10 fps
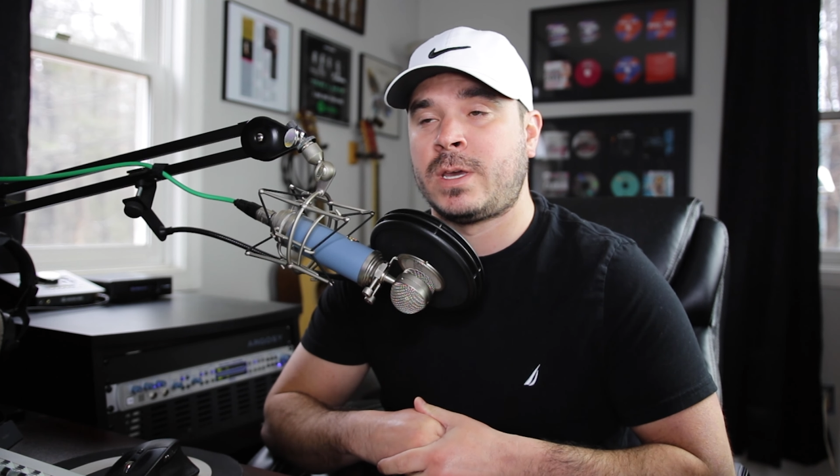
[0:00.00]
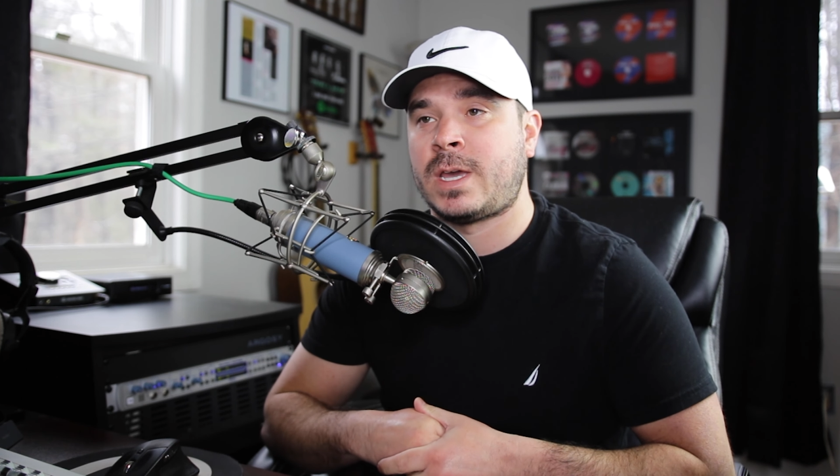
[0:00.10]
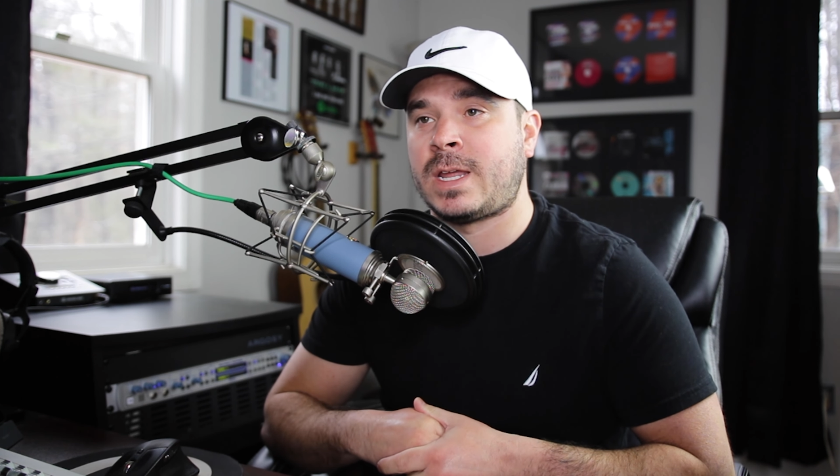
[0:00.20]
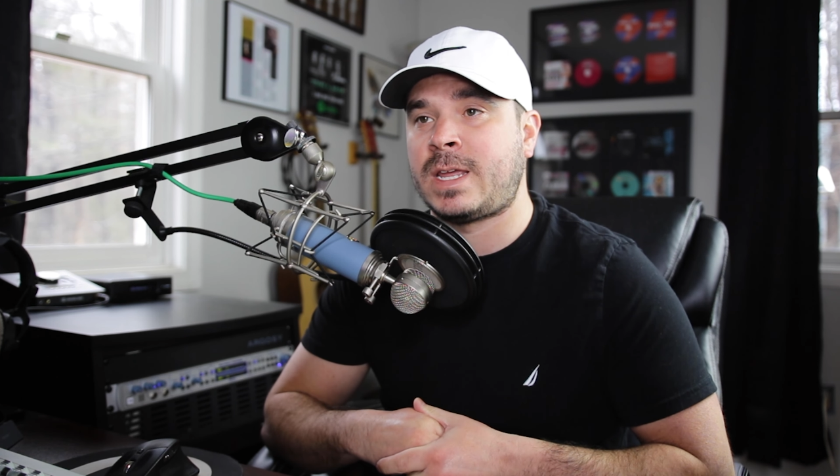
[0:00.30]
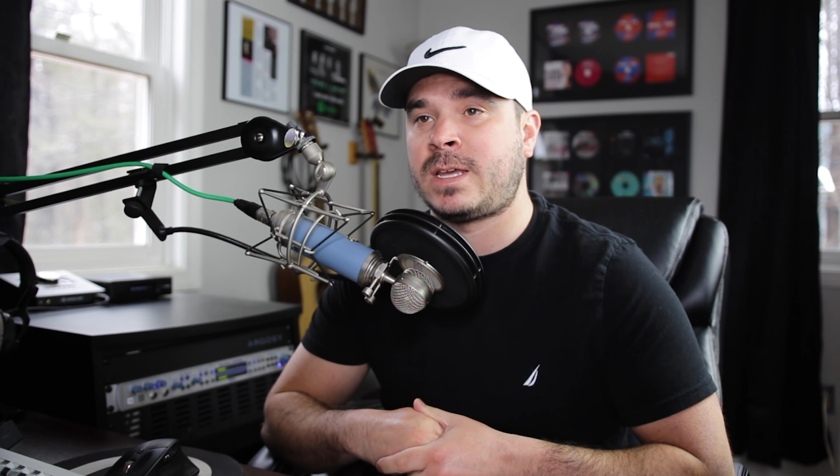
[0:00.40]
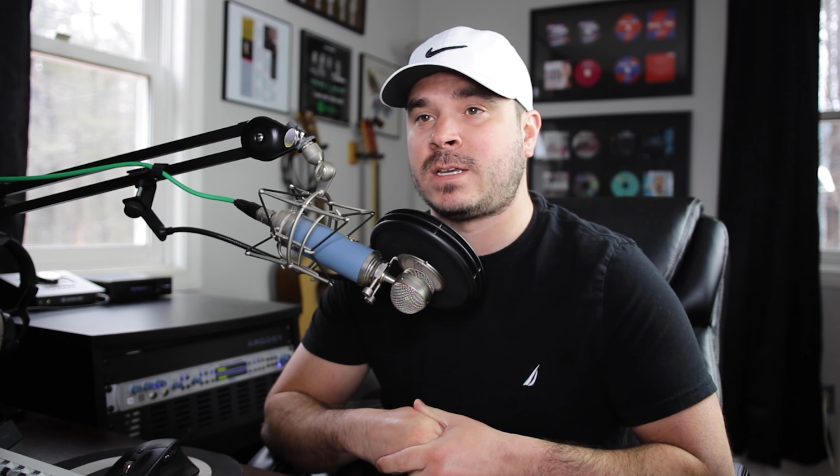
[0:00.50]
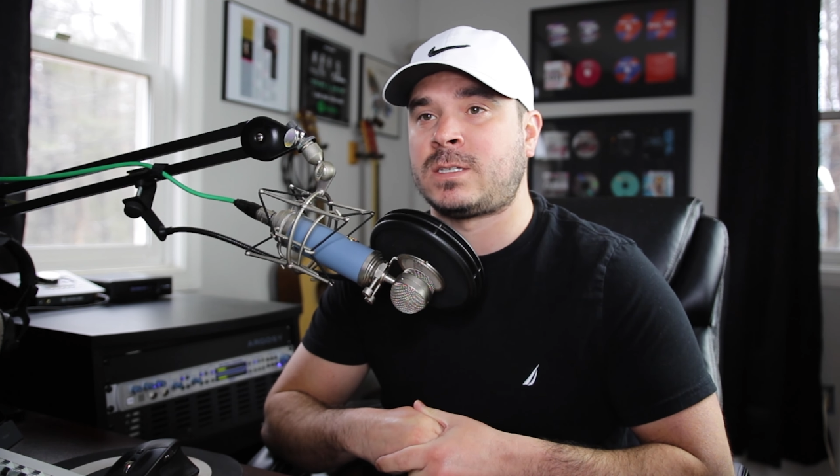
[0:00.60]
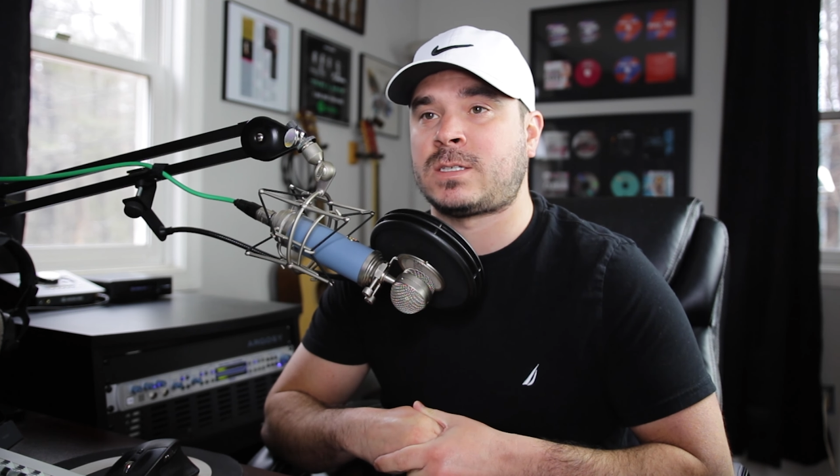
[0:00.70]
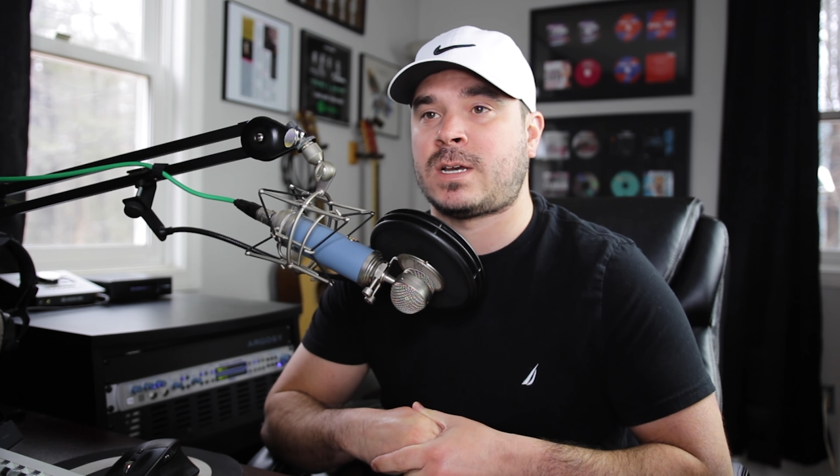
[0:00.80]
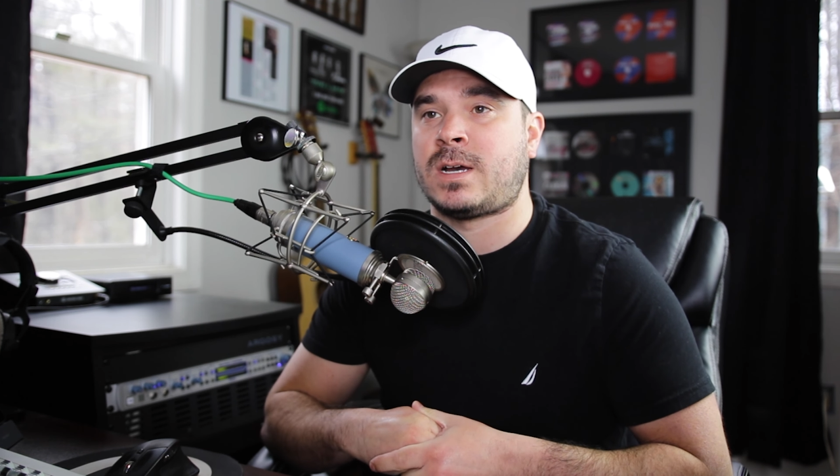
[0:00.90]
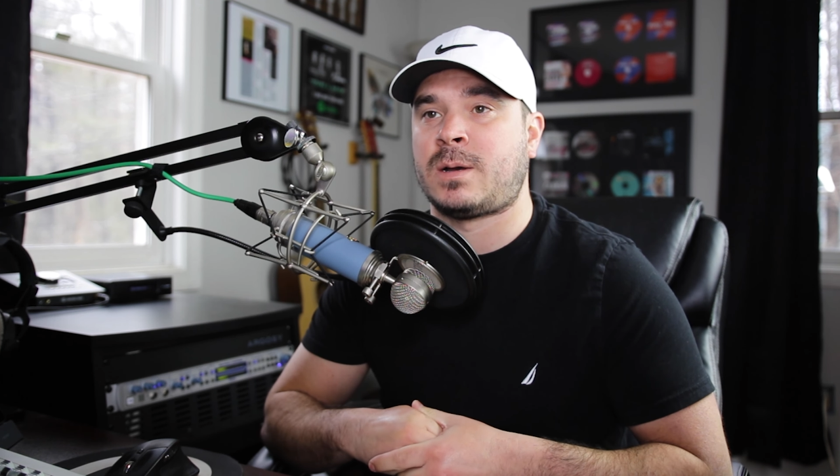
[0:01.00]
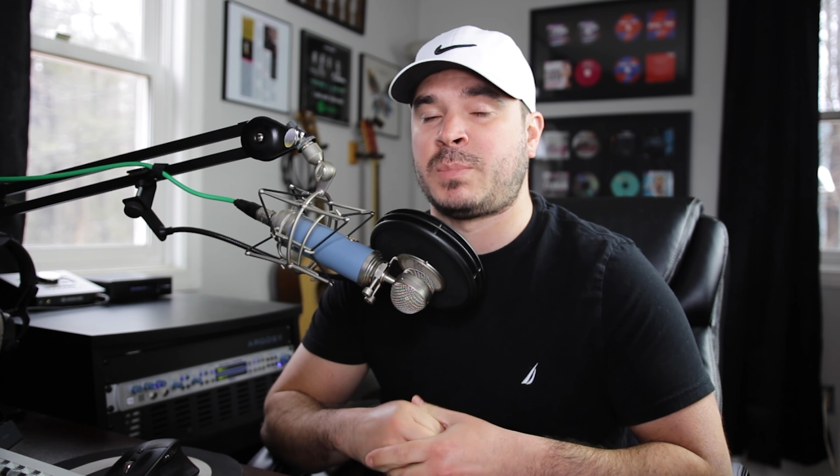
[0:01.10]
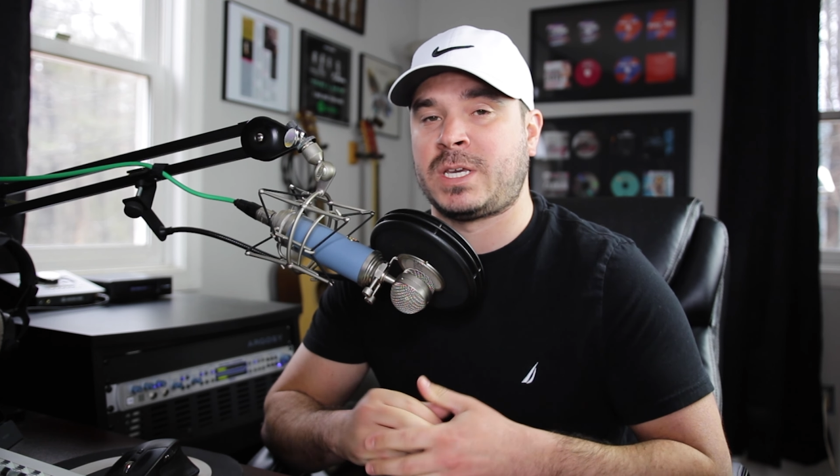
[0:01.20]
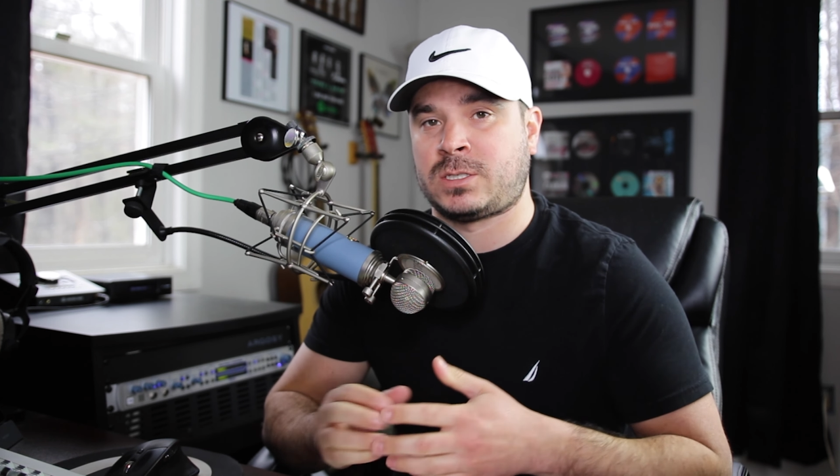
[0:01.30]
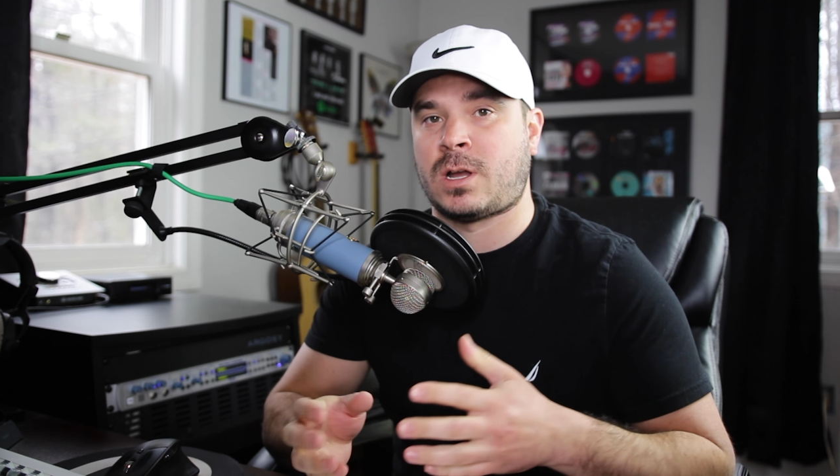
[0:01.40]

It is based